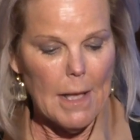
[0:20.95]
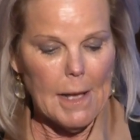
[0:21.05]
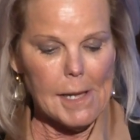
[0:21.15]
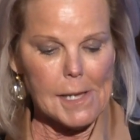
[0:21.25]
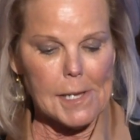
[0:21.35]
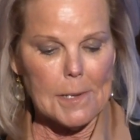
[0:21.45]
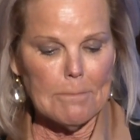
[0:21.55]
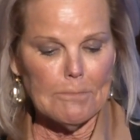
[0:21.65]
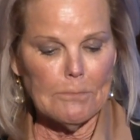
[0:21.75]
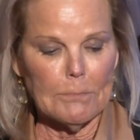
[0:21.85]

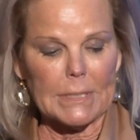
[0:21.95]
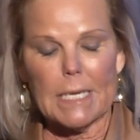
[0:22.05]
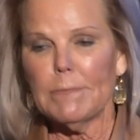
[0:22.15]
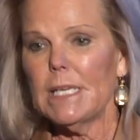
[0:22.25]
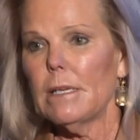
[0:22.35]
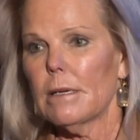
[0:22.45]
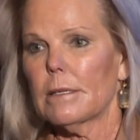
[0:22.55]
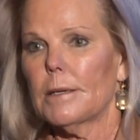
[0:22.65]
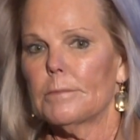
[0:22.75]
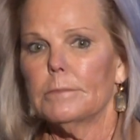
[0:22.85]
But let me
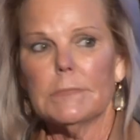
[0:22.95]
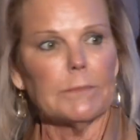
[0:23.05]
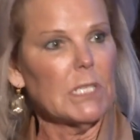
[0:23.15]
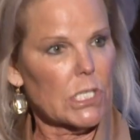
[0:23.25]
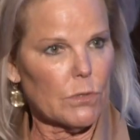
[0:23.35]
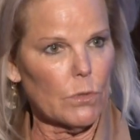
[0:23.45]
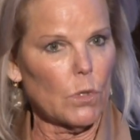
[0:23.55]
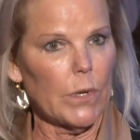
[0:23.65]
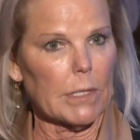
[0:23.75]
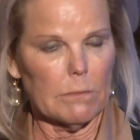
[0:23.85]
just real
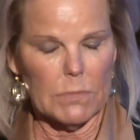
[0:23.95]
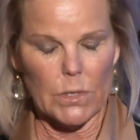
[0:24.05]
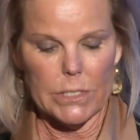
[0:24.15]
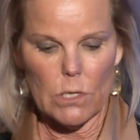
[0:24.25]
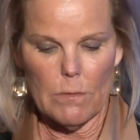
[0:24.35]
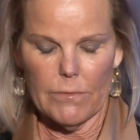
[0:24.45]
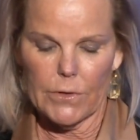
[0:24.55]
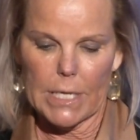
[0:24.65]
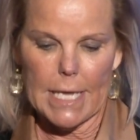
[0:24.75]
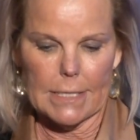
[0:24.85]
quick, so I don't
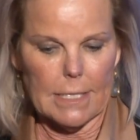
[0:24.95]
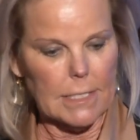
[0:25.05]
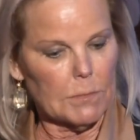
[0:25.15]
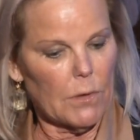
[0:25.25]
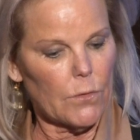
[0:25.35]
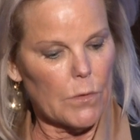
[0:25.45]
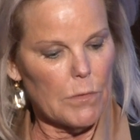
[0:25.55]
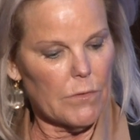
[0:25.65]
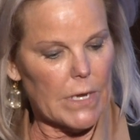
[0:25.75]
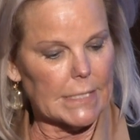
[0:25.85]
forget this before we
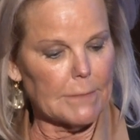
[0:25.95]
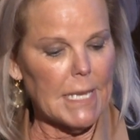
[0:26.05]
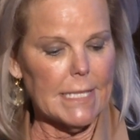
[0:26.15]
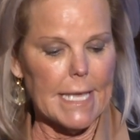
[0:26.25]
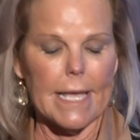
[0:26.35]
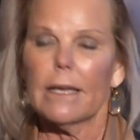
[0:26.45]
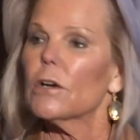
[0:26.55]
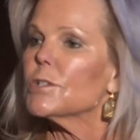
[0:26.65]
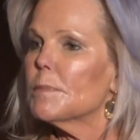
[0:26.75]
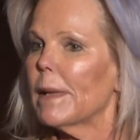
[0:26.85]
move on, let me thank
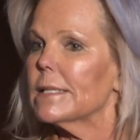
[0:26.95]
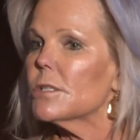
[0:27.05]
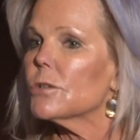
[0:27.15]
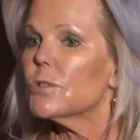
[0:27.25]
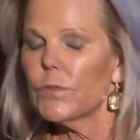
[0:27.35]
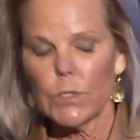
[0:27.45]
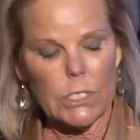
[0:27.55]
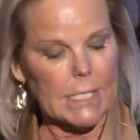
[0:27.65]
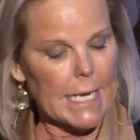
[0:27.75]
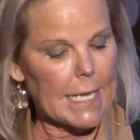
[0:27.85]
our sponsors for
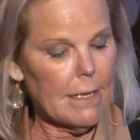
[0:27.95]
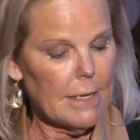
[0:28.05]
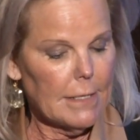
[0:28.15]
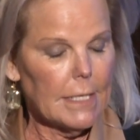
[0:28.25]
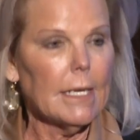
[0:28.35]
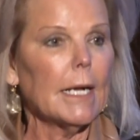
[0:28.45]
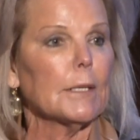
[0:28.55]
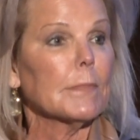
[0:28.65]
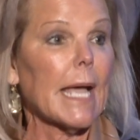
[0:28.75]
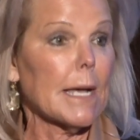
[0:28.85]
today.
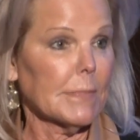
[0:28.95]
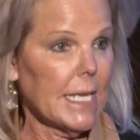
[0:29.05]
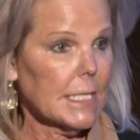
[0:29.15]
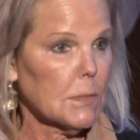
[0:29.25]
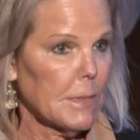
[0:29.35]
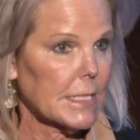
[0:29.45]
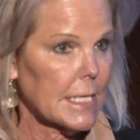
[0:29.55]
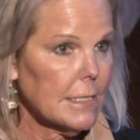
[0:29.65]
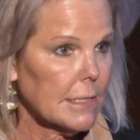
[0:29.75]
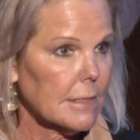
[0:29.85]
Comcast
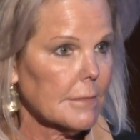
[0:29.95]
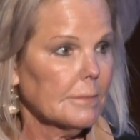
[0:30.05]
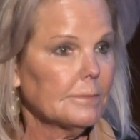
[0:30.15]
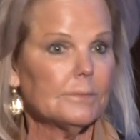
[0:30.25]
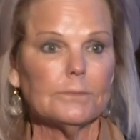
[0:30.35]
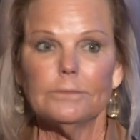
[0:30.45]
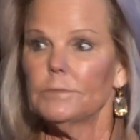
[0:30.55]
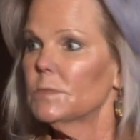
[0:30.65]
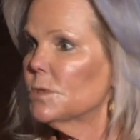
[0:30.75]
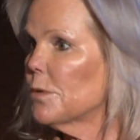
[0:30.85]
Business.
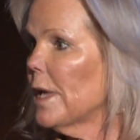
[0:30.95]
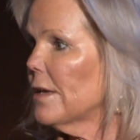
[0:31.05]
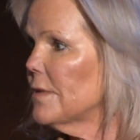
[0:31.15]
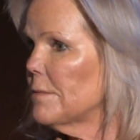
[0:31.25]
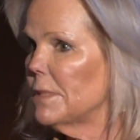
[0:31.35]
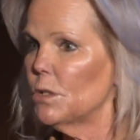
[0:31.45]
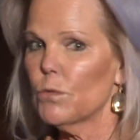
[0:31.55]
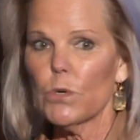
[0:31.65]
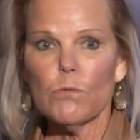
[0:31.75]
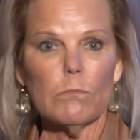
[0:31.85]
Do we have them in the
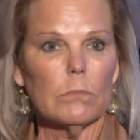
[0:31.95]
room?